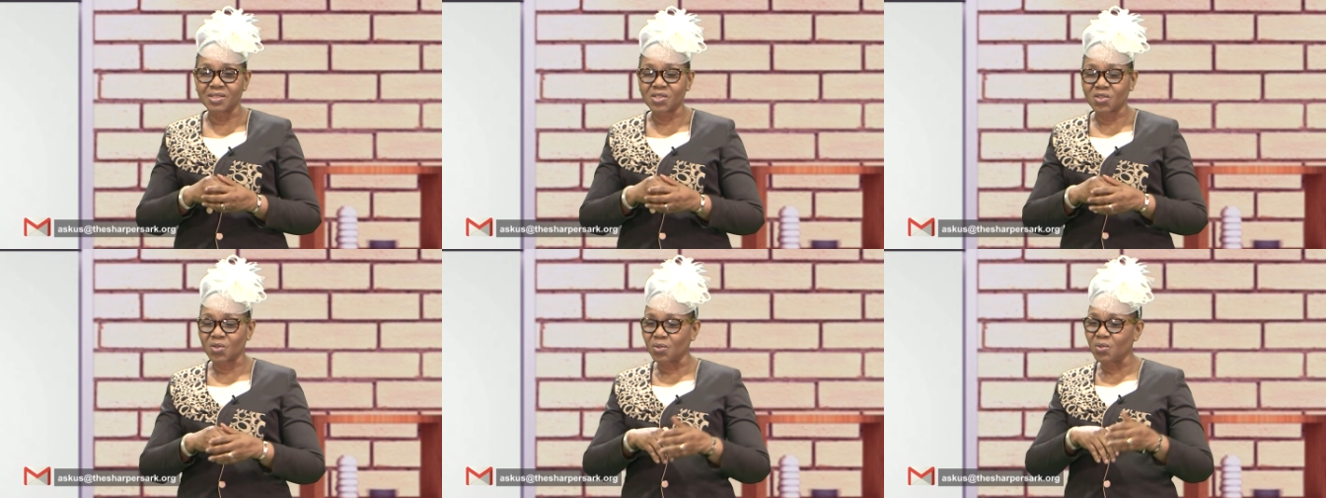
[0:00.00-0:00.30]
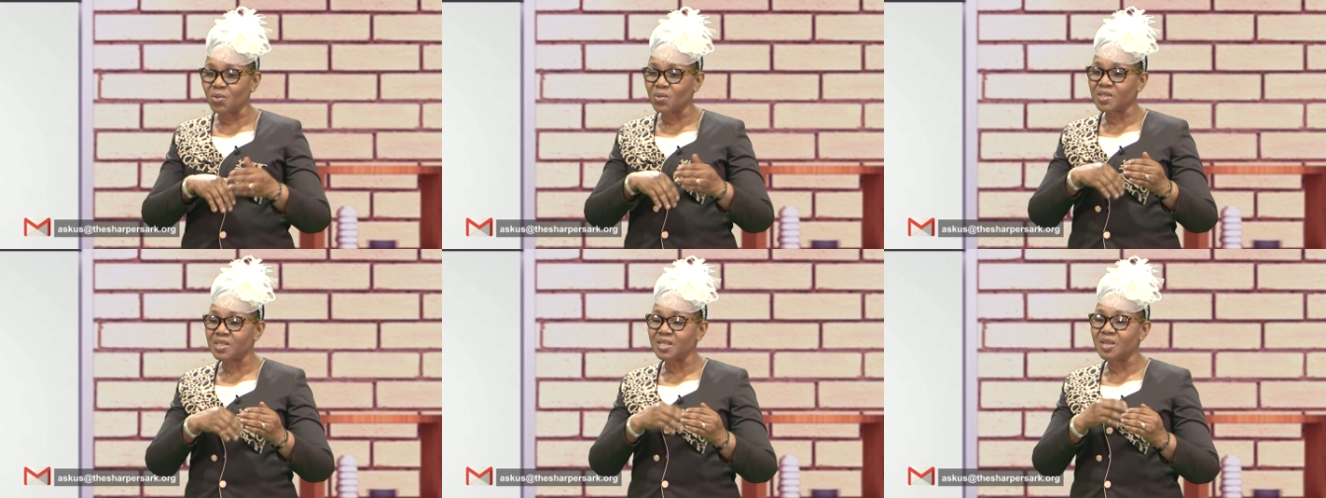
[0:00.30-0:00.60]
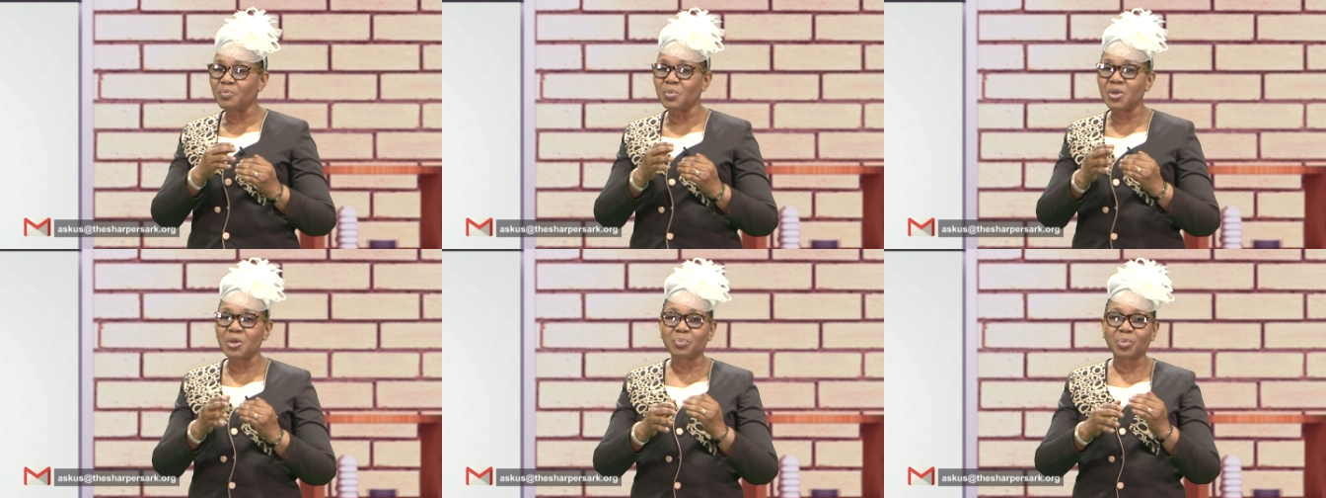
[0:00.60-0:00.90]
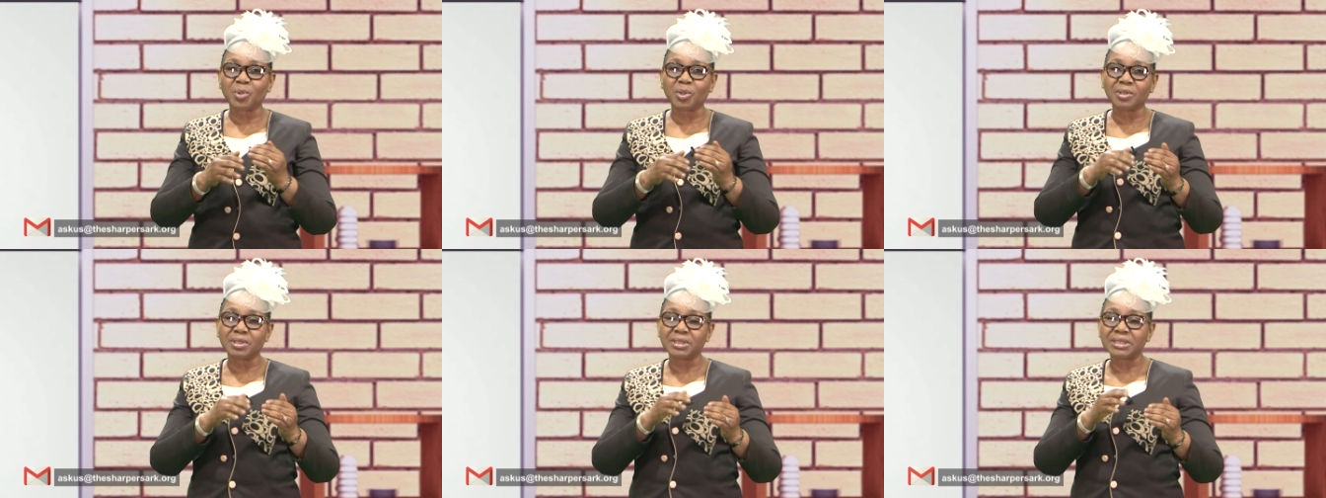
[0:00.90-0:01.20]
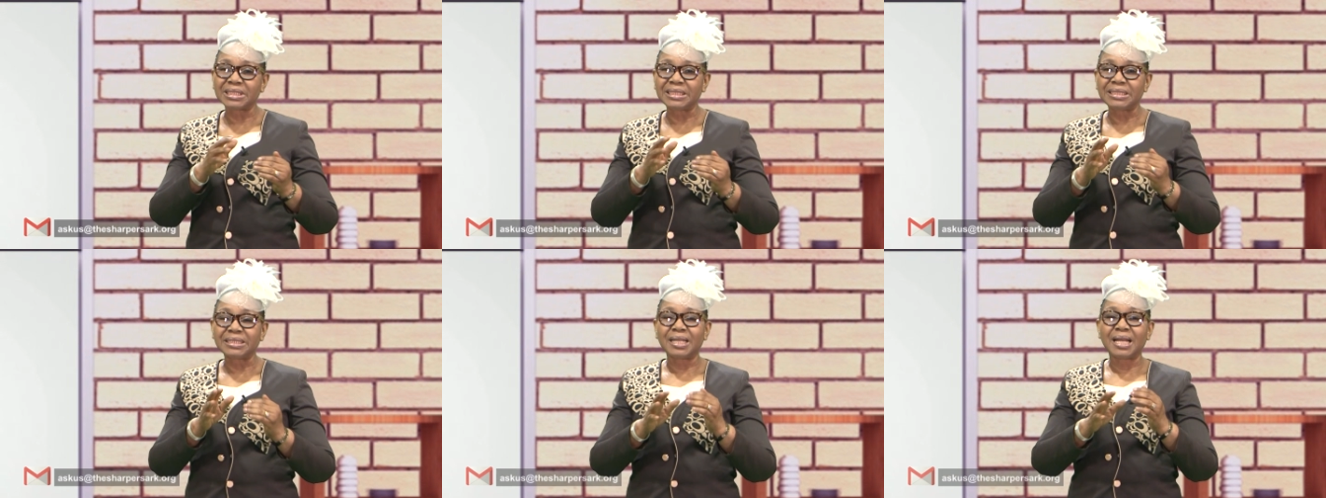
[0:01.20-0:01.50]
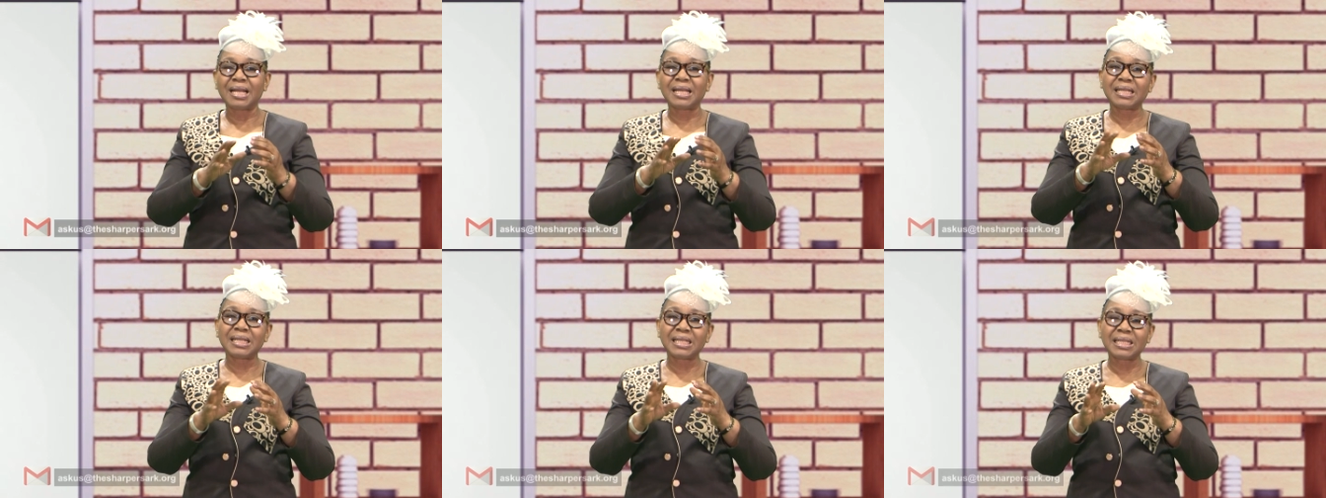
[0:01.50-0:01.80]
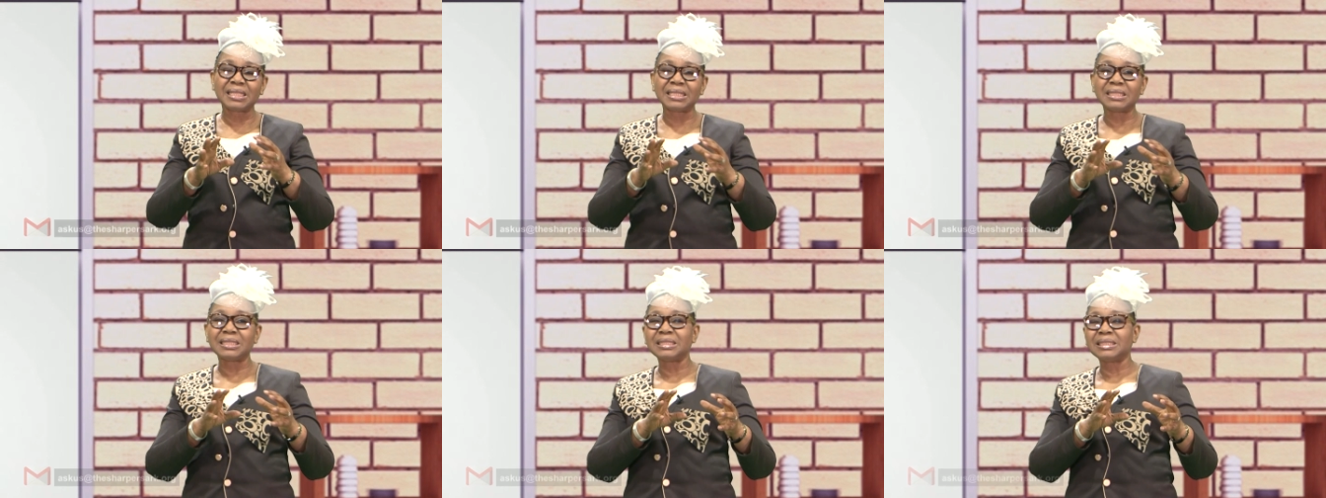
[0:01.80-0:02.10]
So you see people,
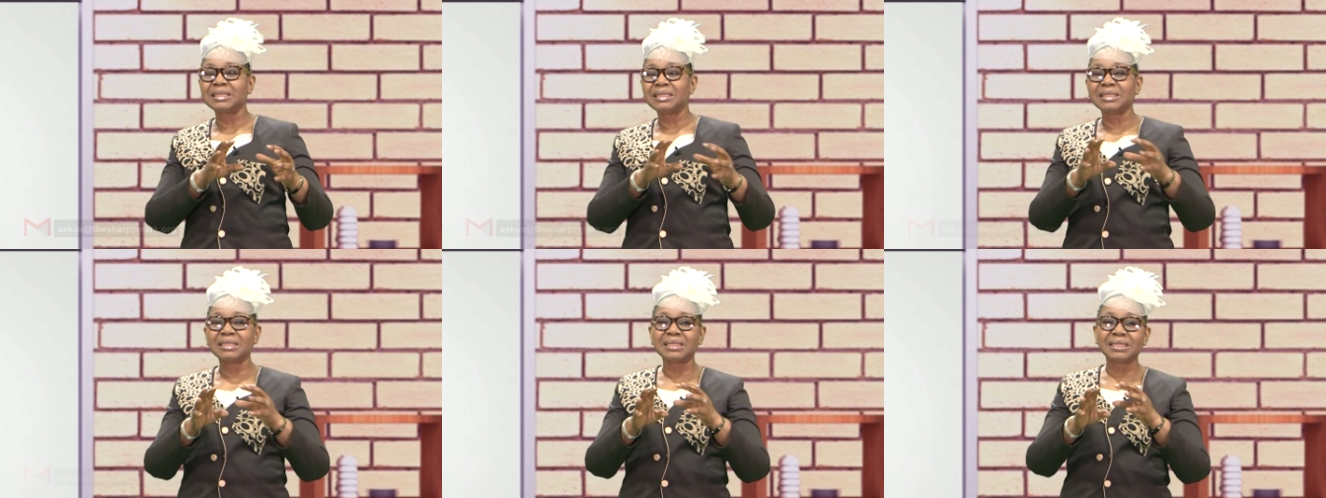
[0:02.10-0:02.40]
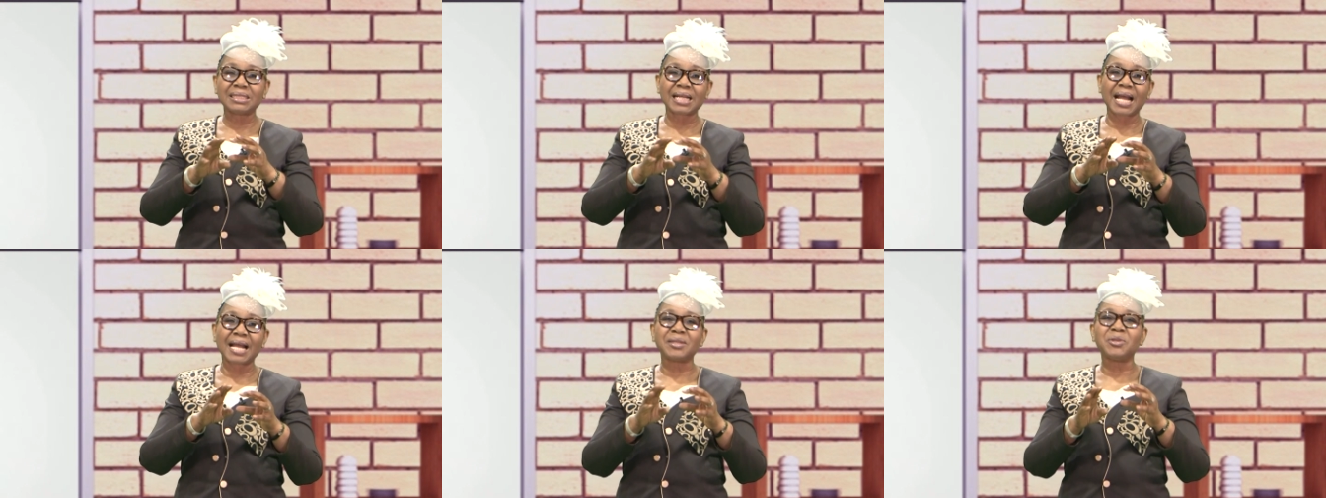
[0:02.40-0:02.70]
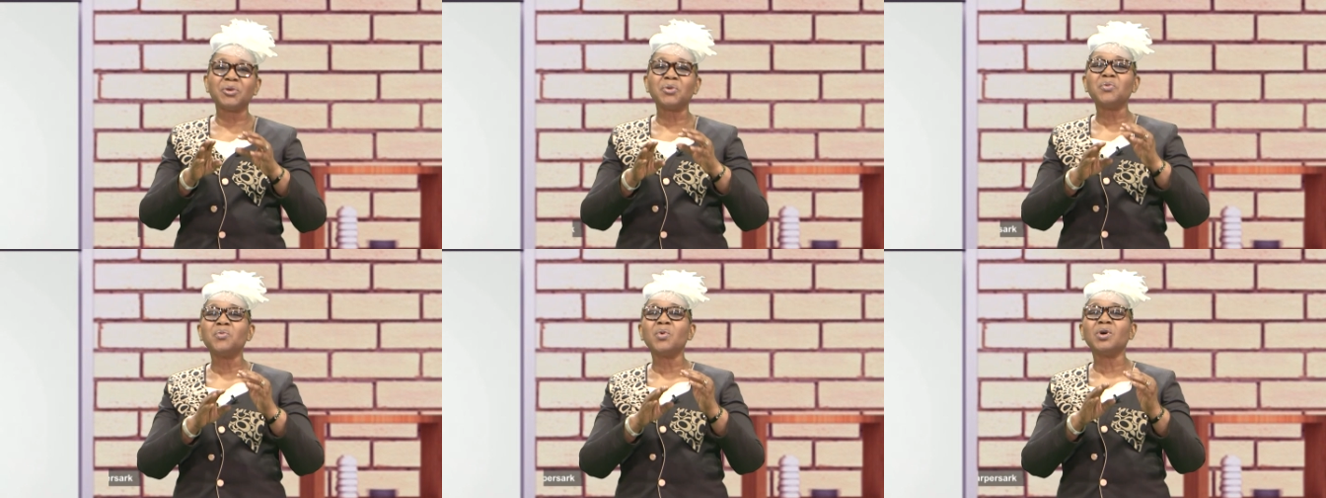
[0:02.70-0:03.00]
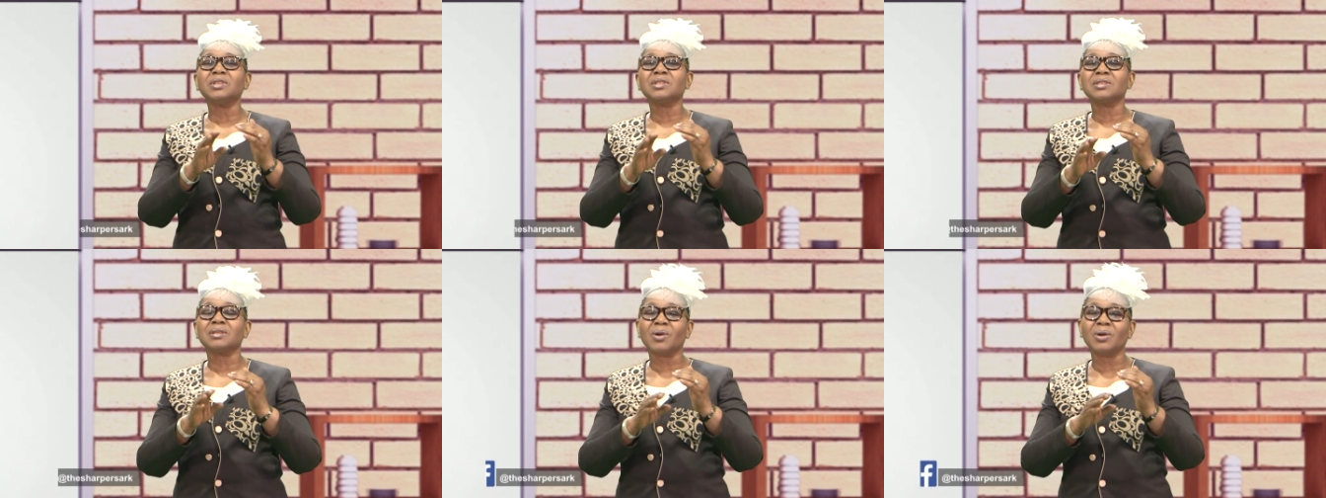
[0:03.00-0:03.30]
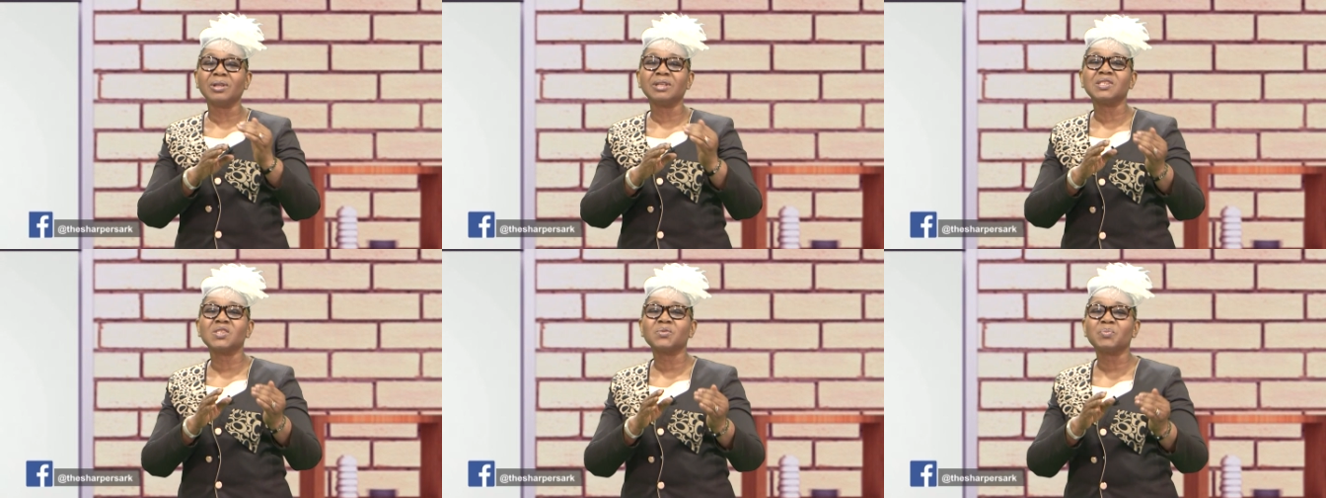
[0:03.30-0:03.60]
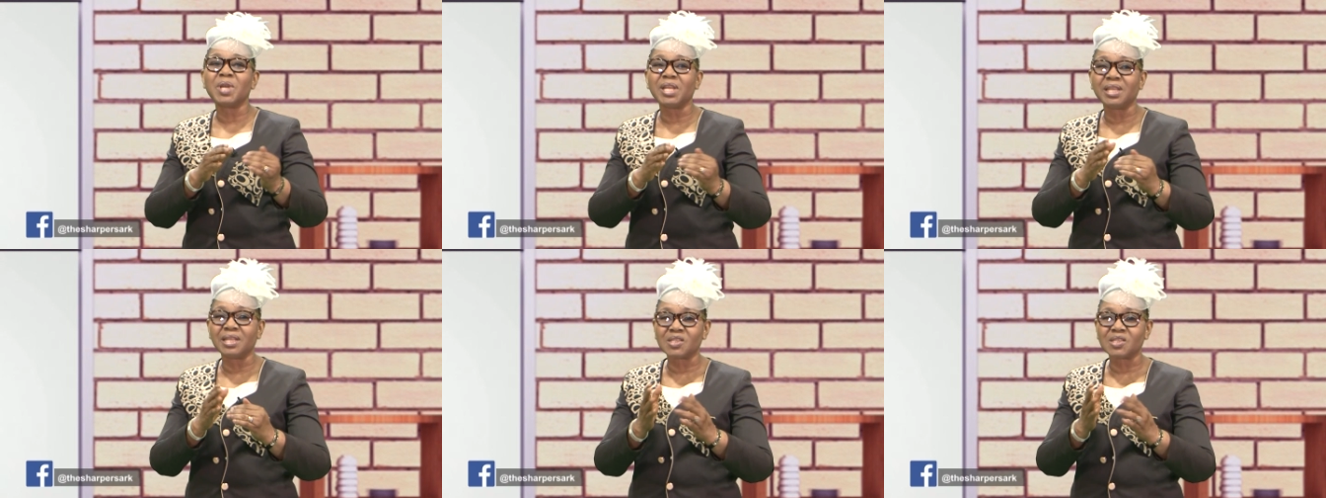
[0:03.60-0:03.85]
I don't want to call a spade.